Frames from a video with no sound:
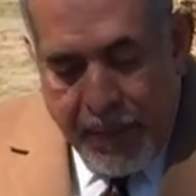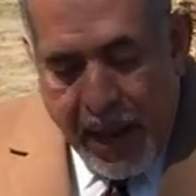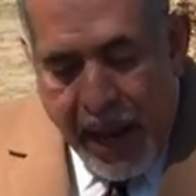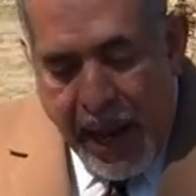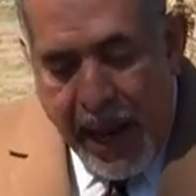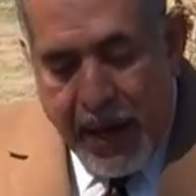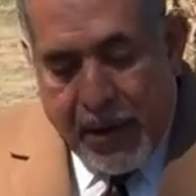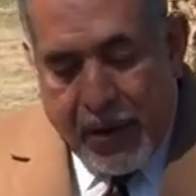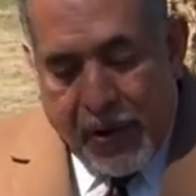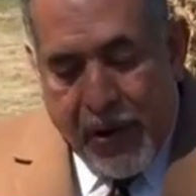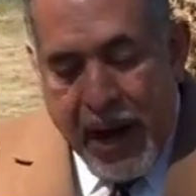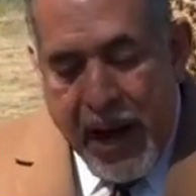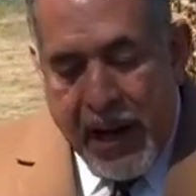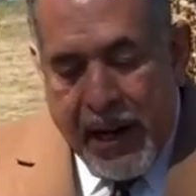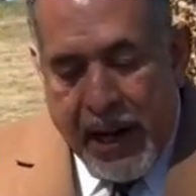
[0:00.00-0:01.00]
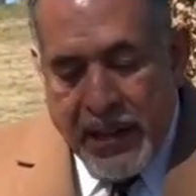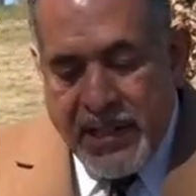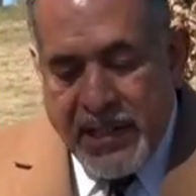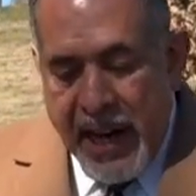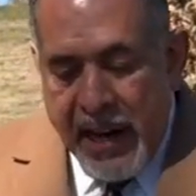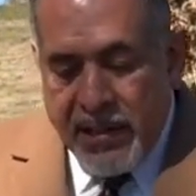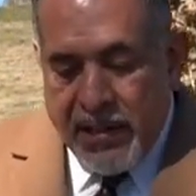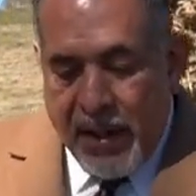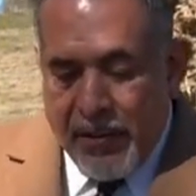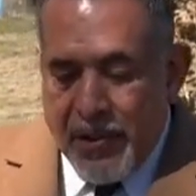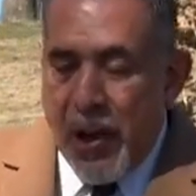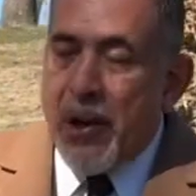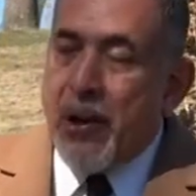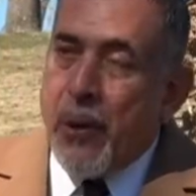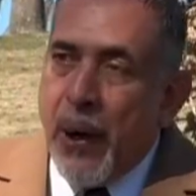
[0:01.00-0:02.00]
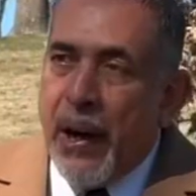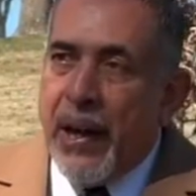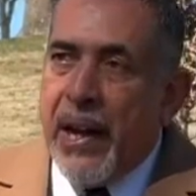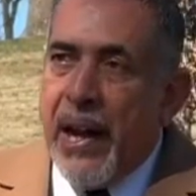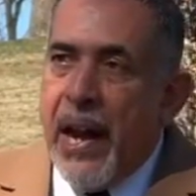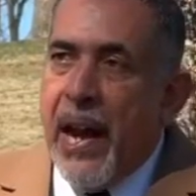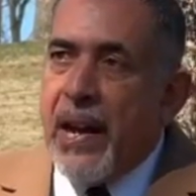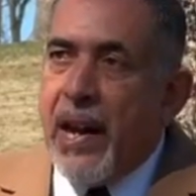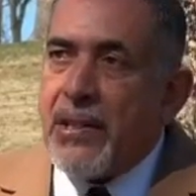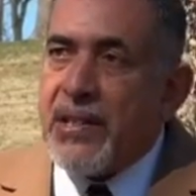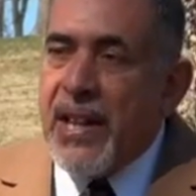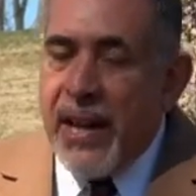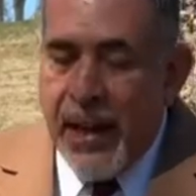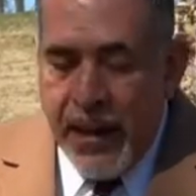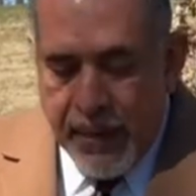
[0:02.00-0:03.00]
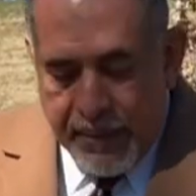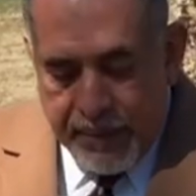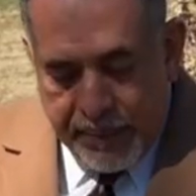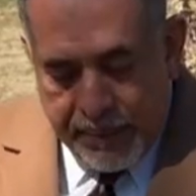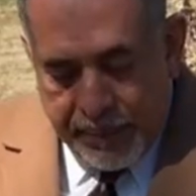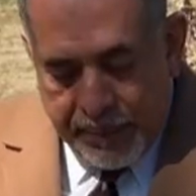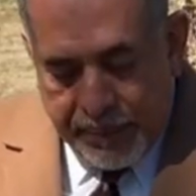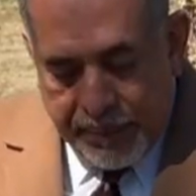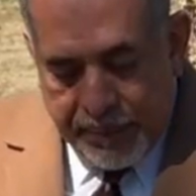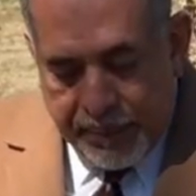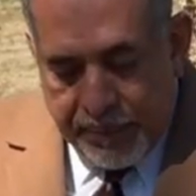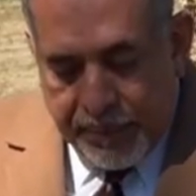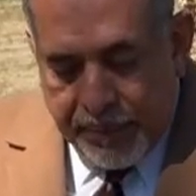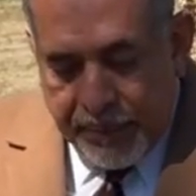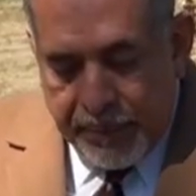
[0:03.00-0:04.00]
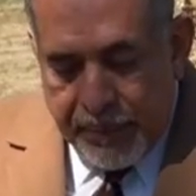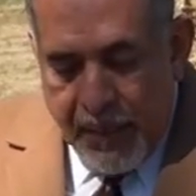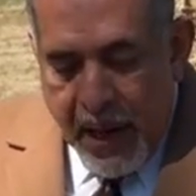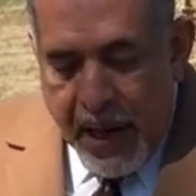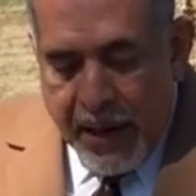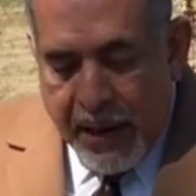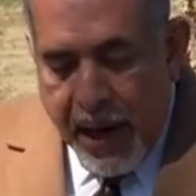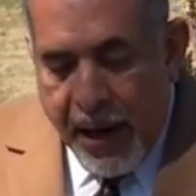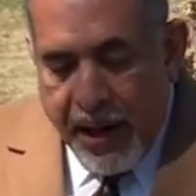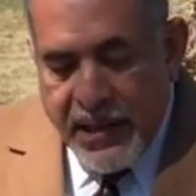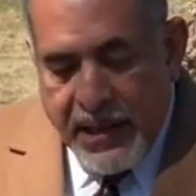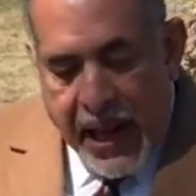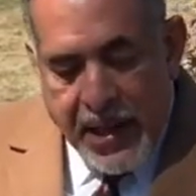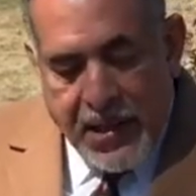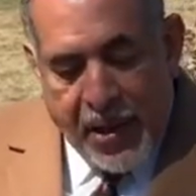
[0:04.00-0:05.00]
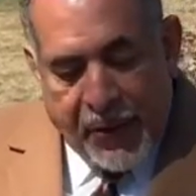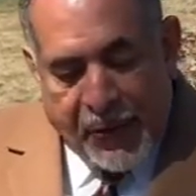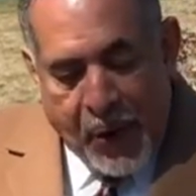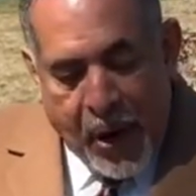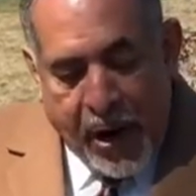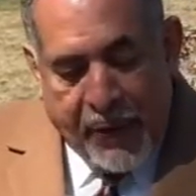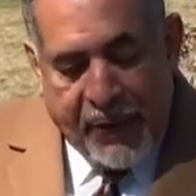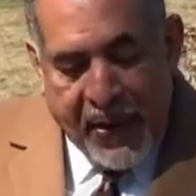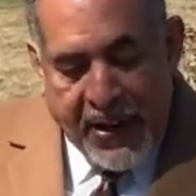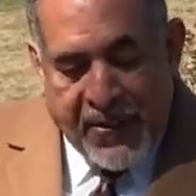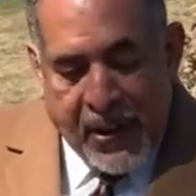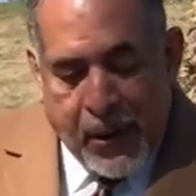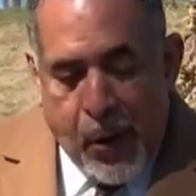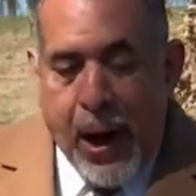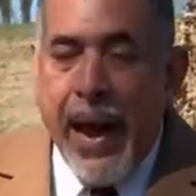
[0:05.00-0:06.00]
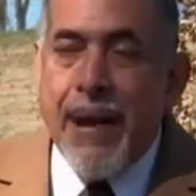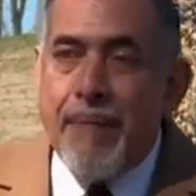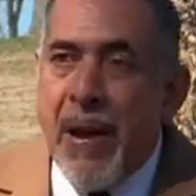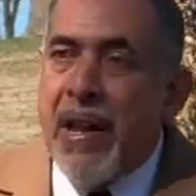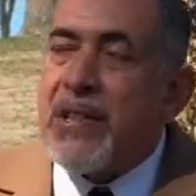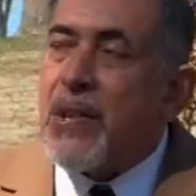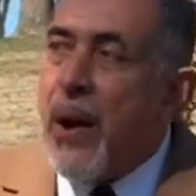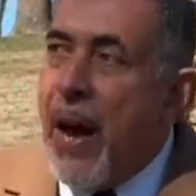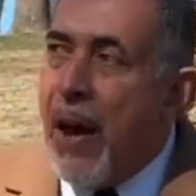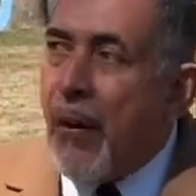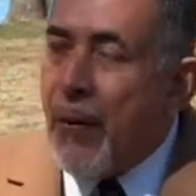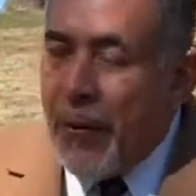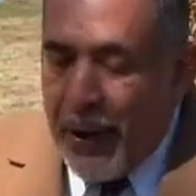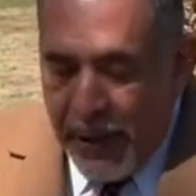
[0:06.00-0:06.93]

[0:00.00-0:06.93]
and create a sense of tranquility in our city. They are essential for our physical and mental health.